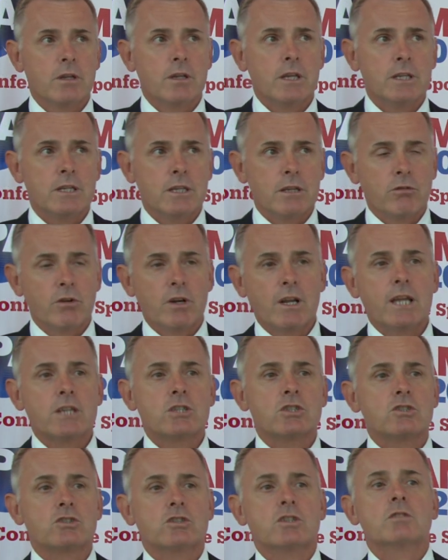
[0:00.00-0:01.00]
in the
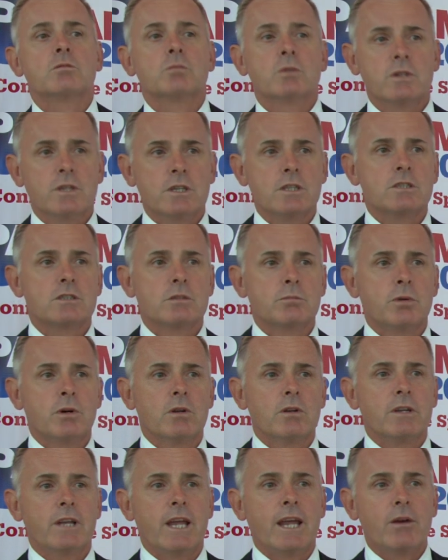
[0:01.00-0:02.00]
relationship with
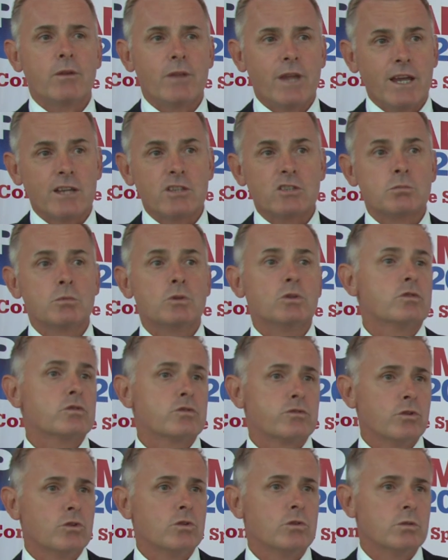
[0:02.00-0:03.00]
Interpol and how that has
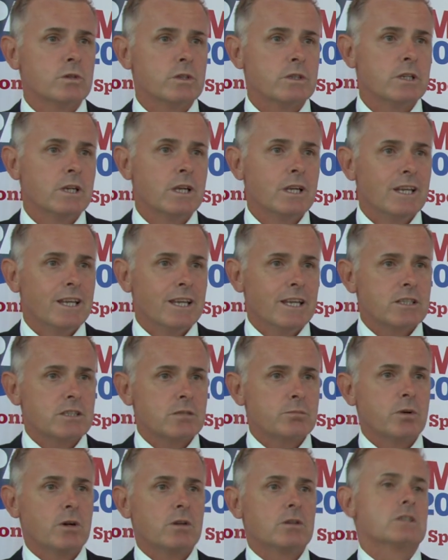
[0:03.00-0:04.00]
moved forward,
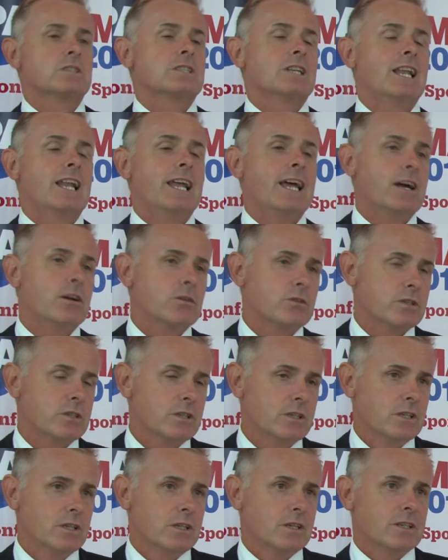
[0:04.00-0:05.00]
Interpol has allowed
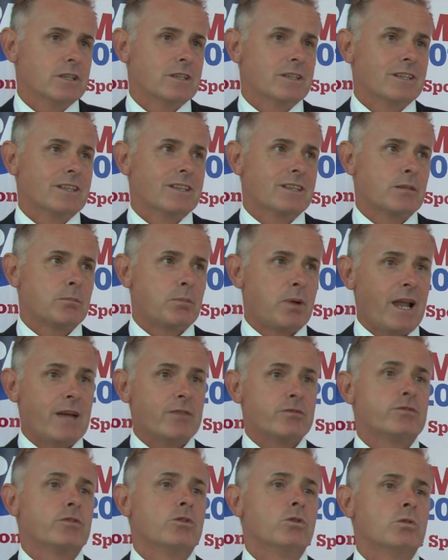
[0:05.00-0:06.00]
the
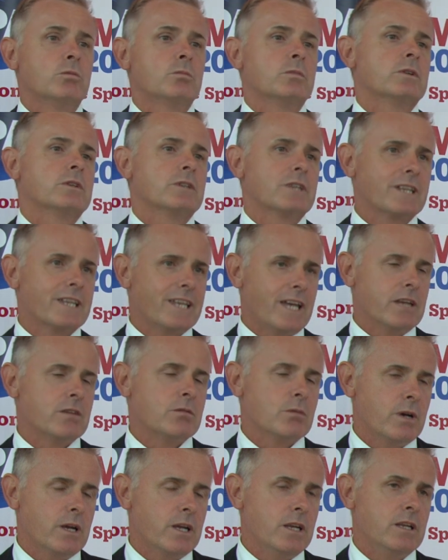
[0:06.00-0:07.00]
platform, the
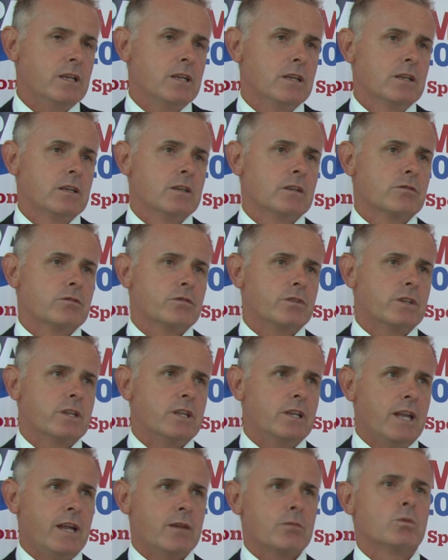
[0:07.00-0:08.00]
gateway for
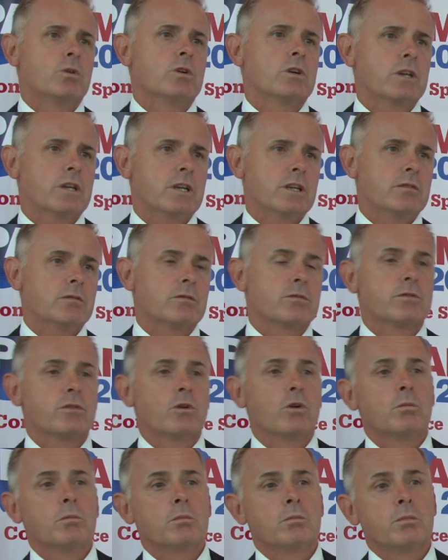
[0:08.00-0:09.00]
the networking
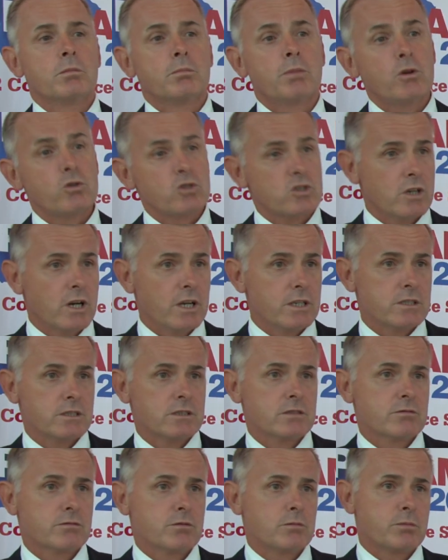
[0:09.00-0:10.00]
from both
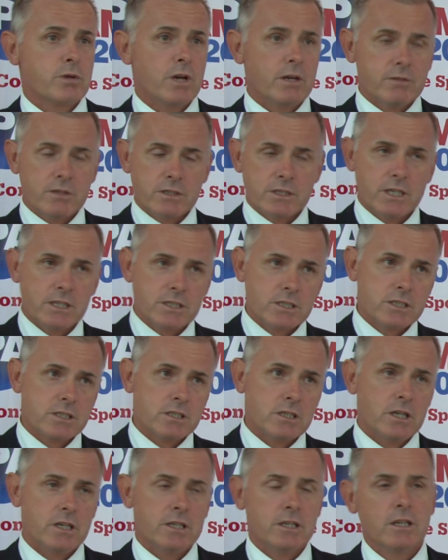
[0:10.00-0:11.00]
sides, from private sector
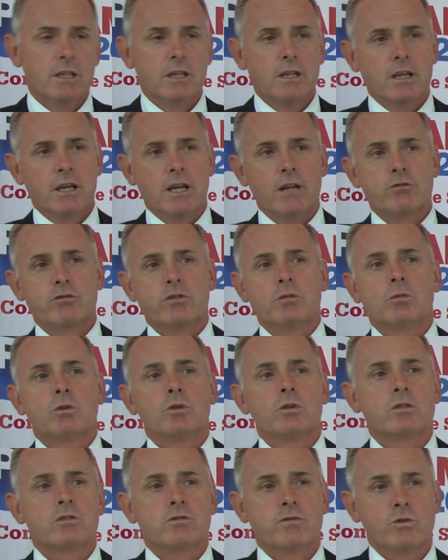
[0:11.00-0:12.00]
side and from
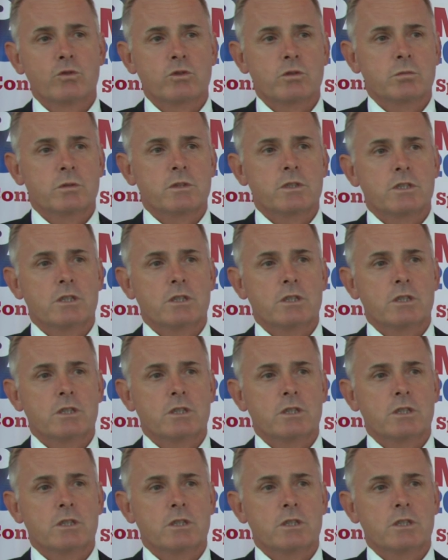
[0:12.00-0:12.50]
law enforcement